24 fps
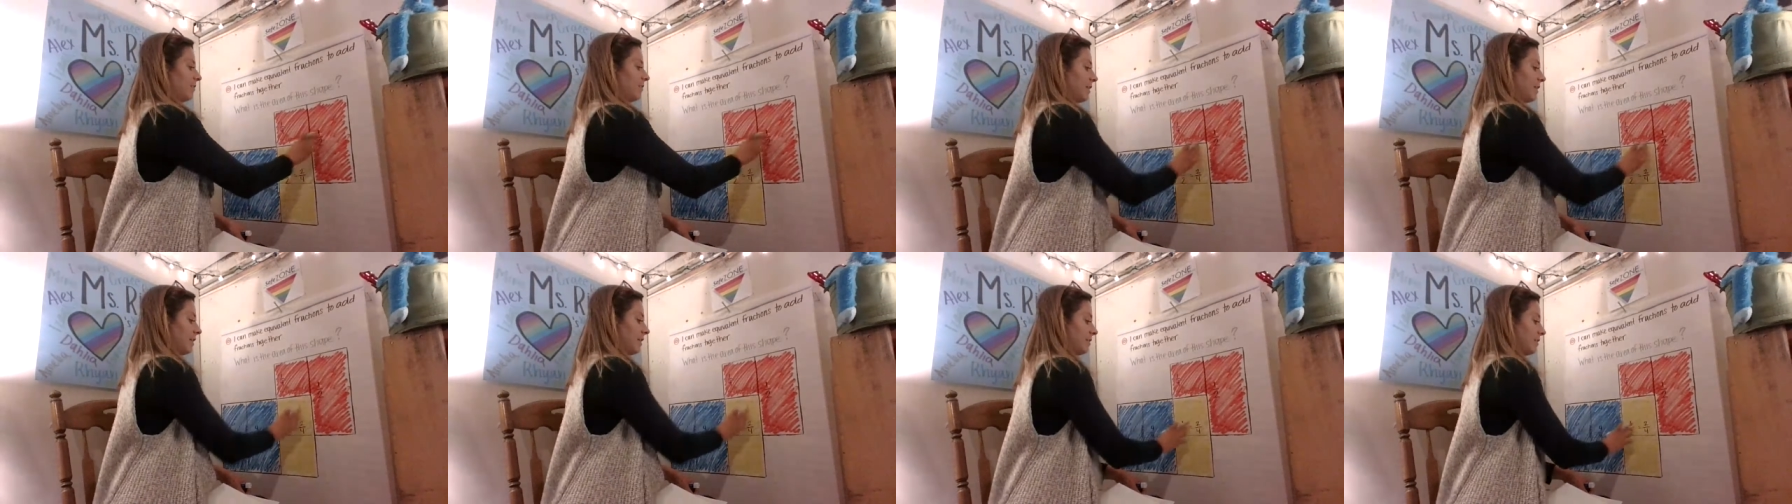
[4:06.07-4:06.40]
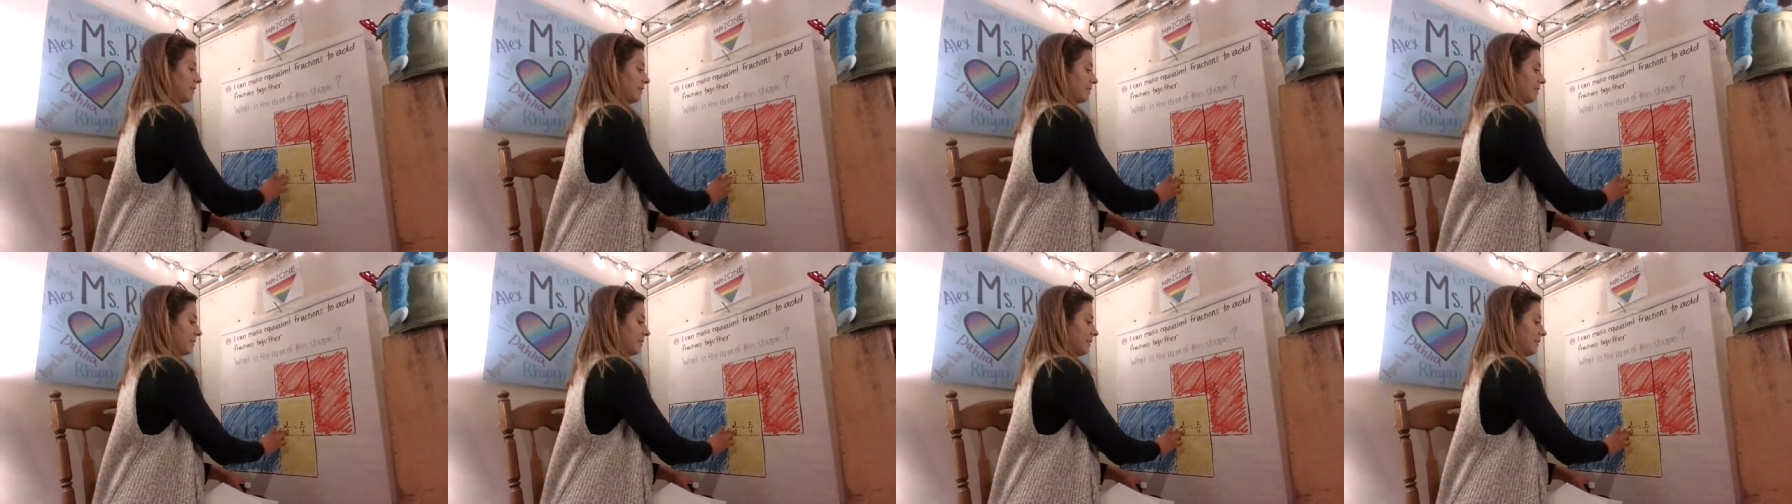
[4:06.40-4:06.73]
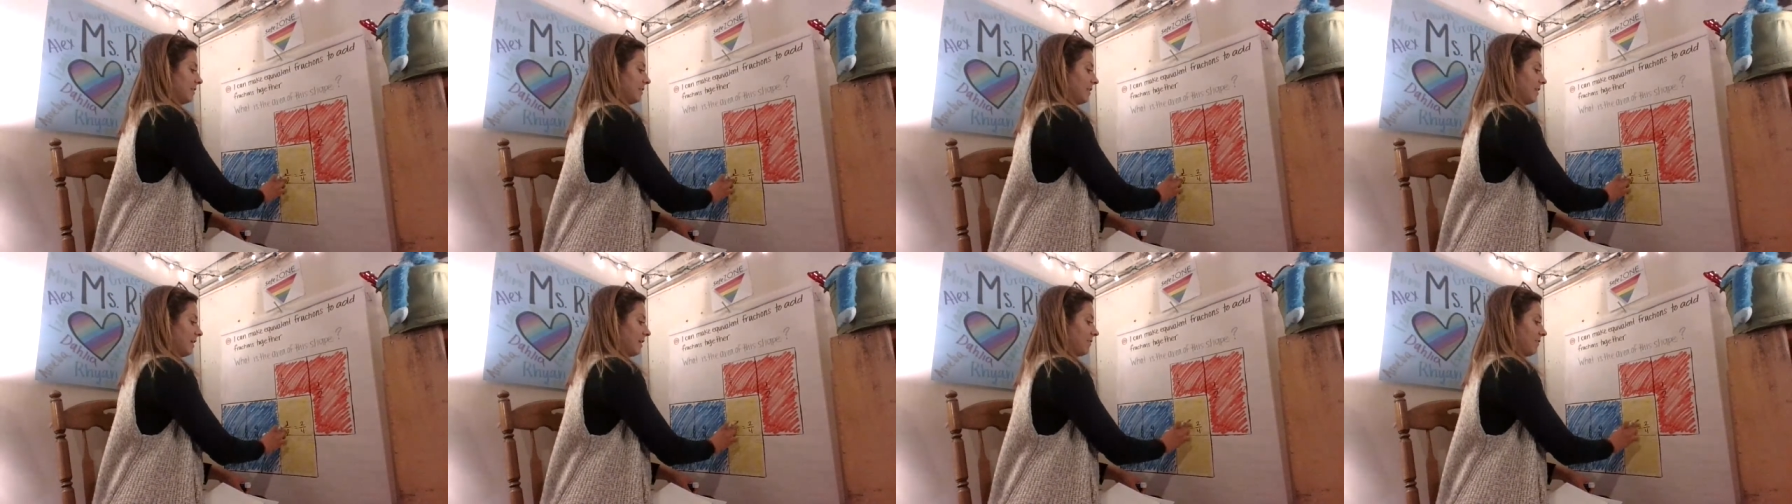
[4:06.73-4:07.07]
that since
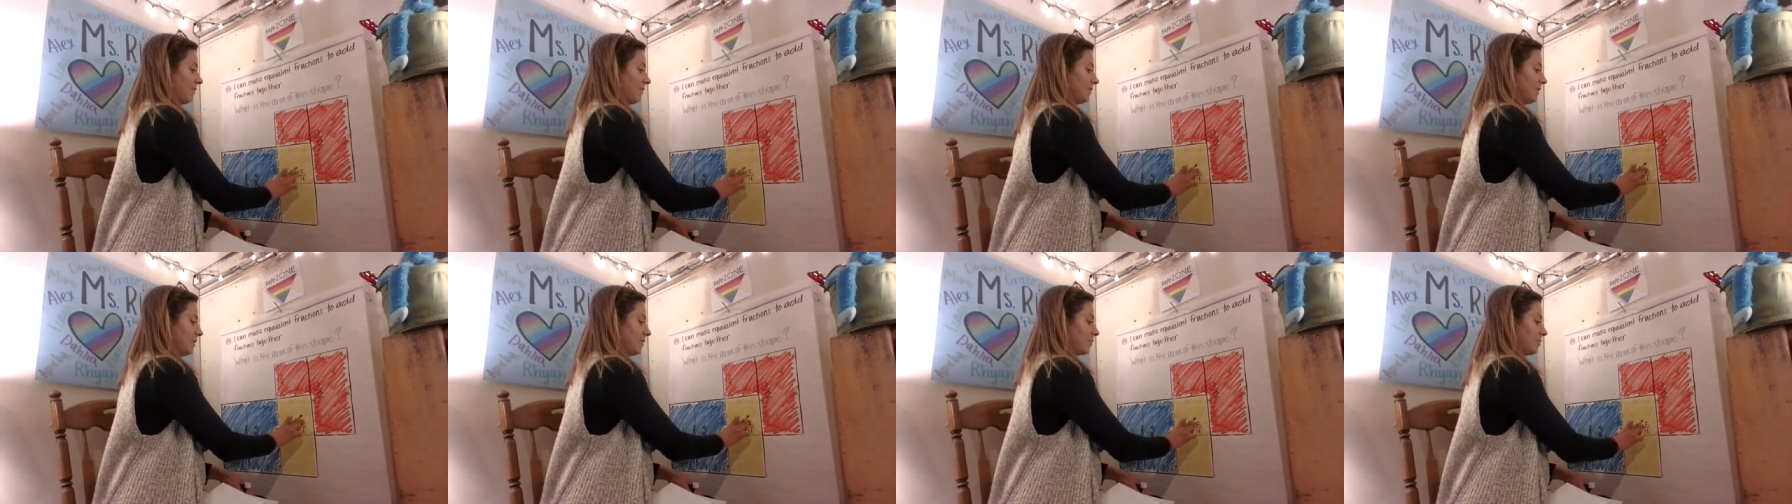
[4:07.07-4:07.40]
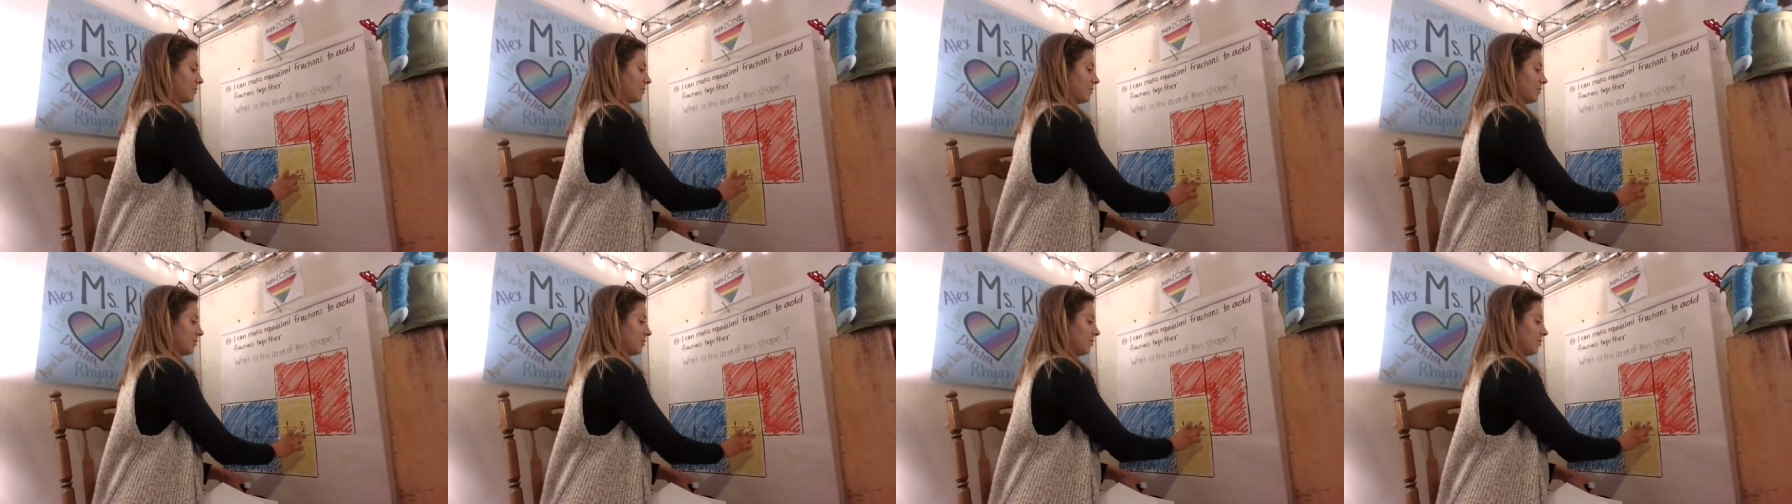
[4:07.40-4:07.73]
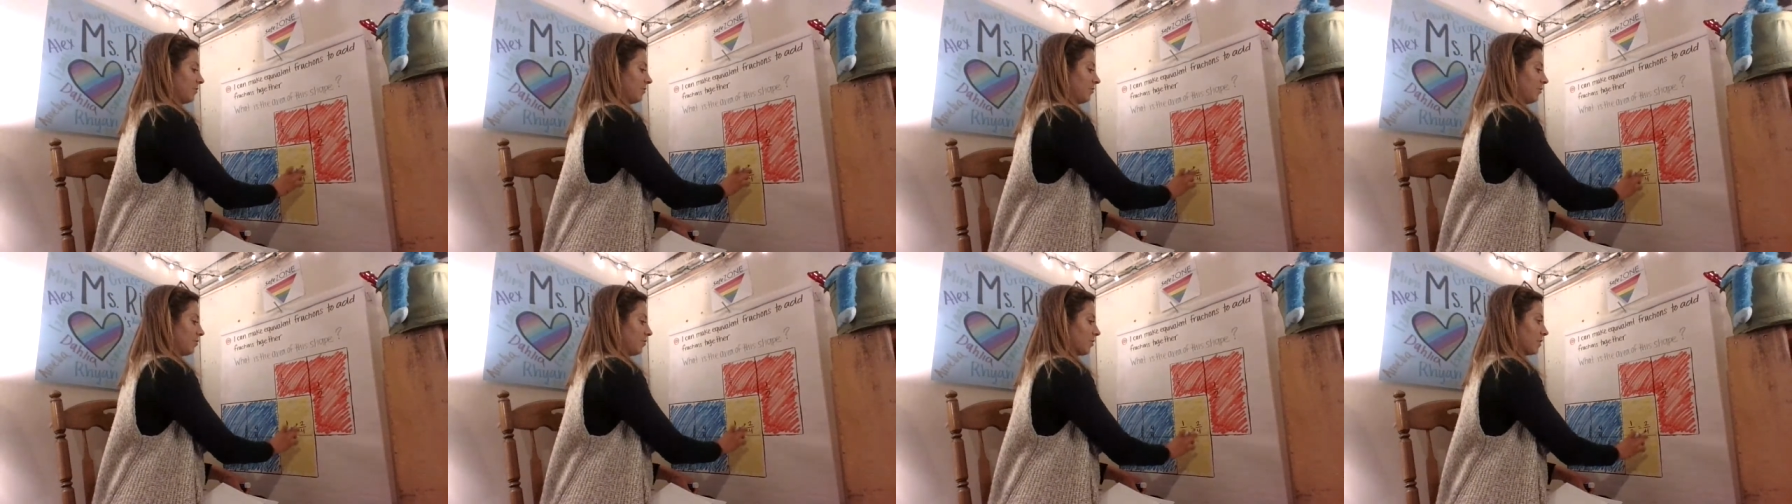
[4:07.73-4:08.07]
this half is equal to two
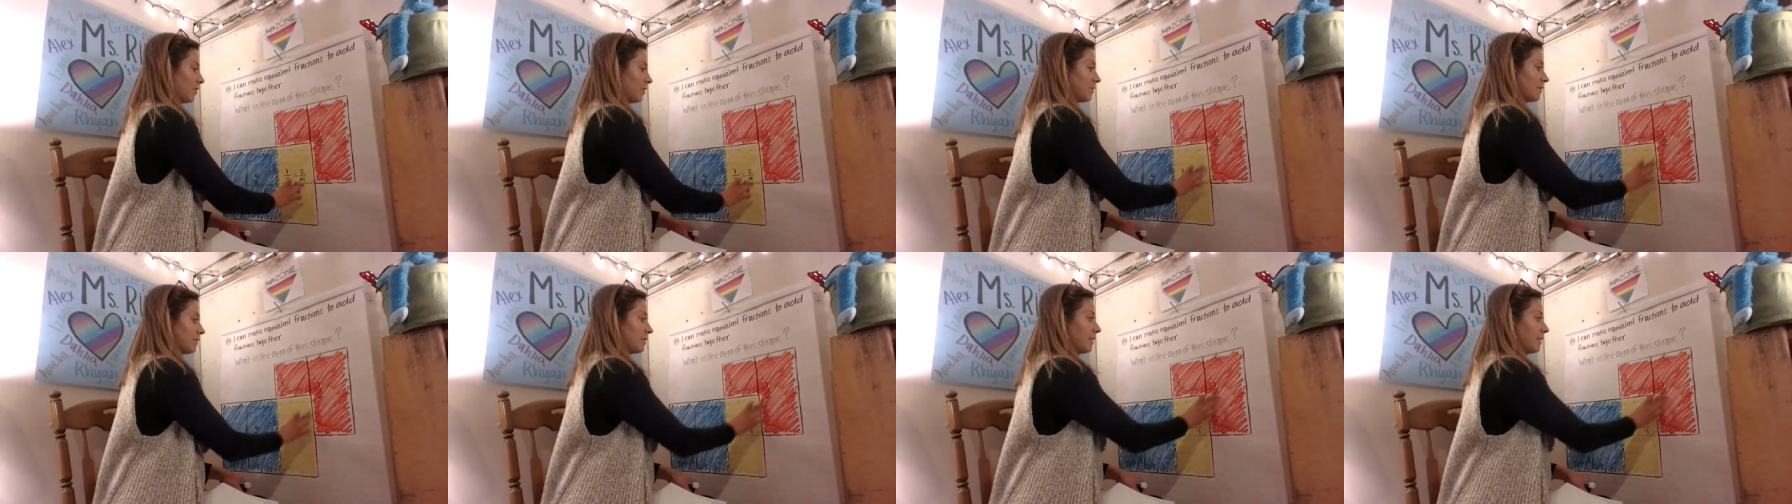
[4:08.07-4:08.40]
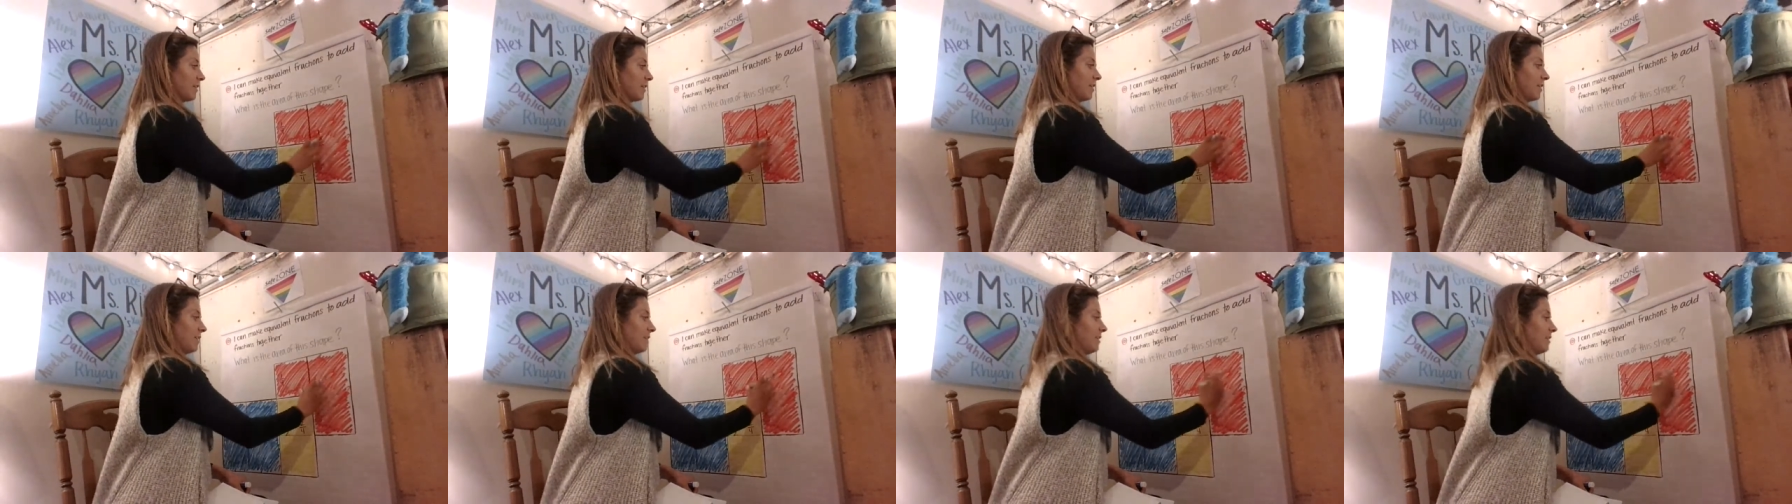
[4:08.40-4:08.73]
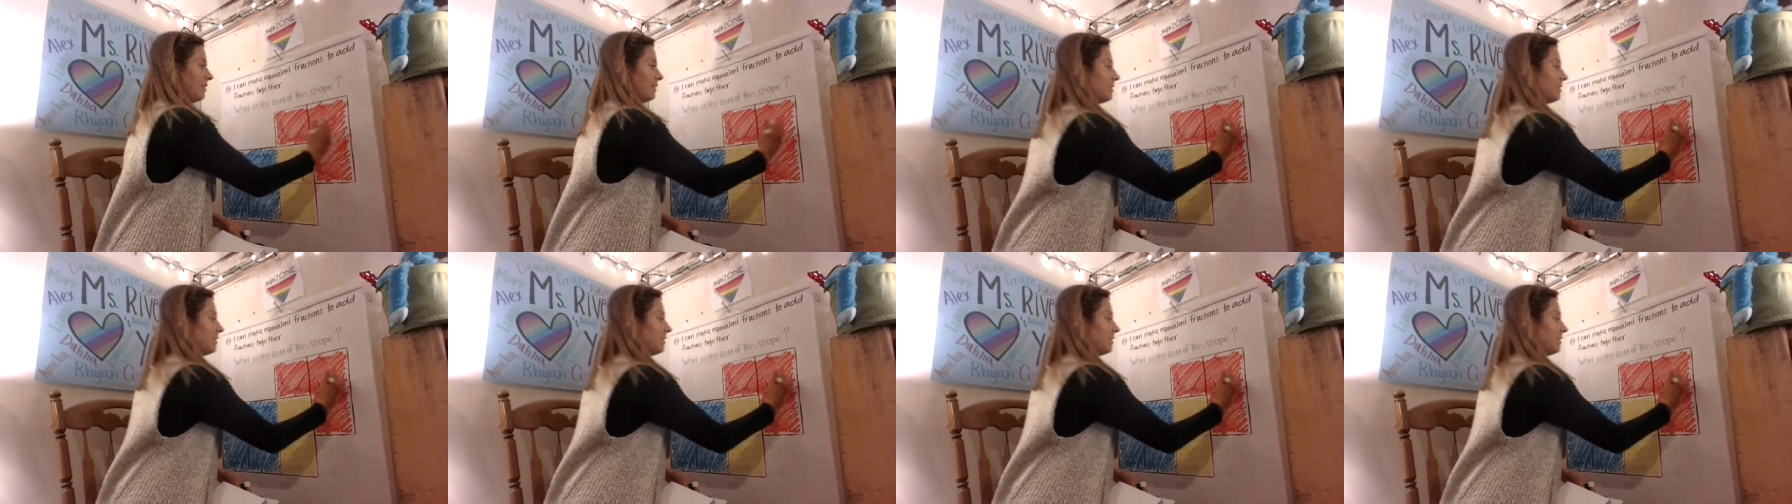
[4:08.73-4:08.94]
fourths, this